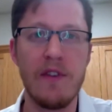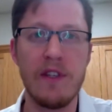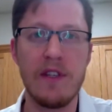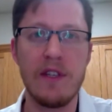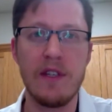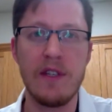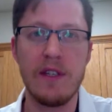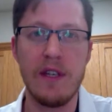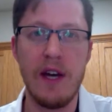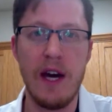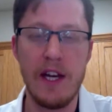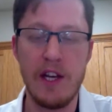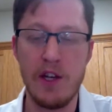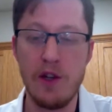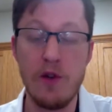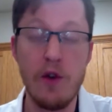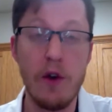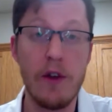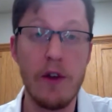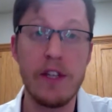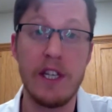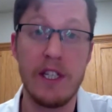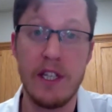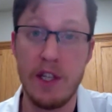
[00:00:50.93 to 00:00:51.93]
This is,
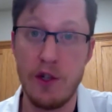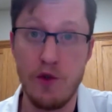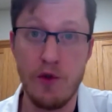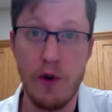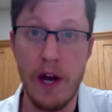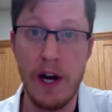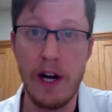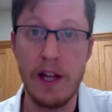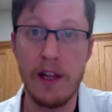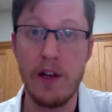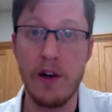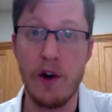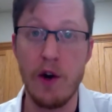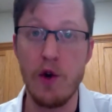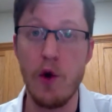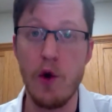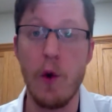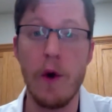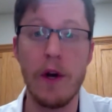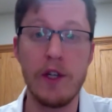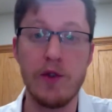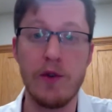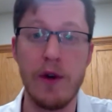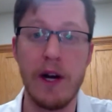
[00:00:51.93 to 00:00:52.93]
this as adrenaline or
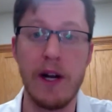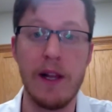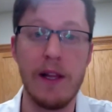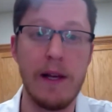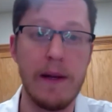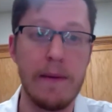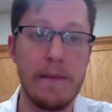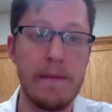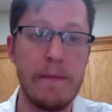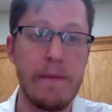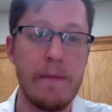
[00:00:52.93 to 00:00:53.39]
noradrenaline.